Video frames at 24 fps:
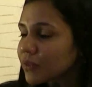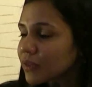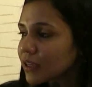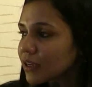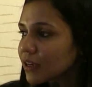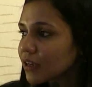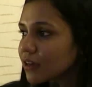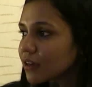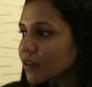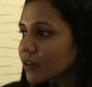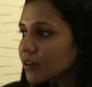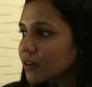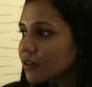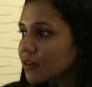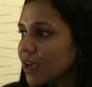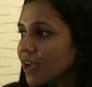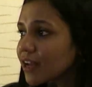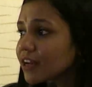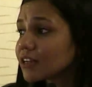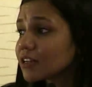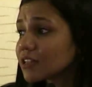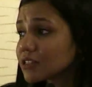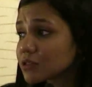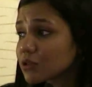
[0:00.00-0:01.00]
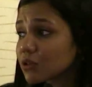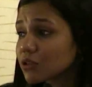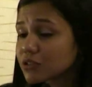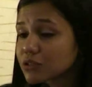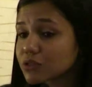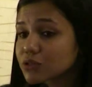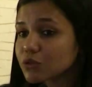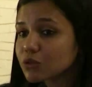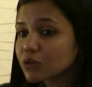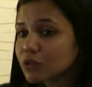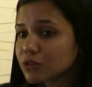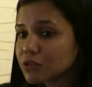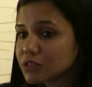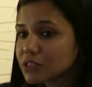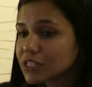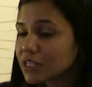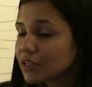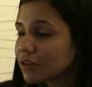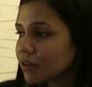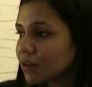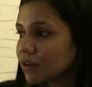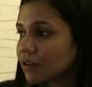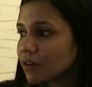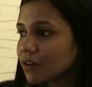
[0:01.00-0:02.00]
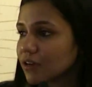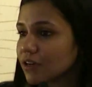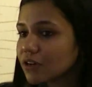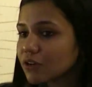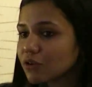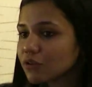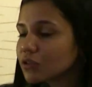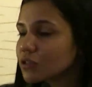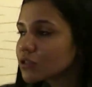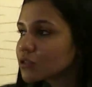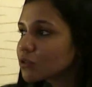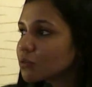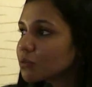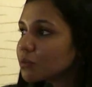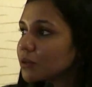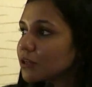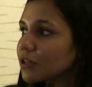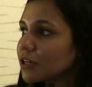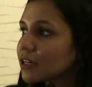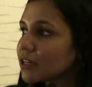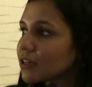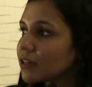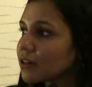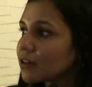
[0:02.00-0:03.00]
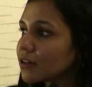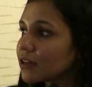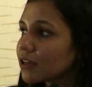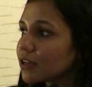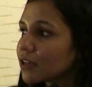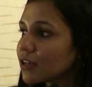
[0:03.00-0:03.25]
and it is also secreted into the supernatant.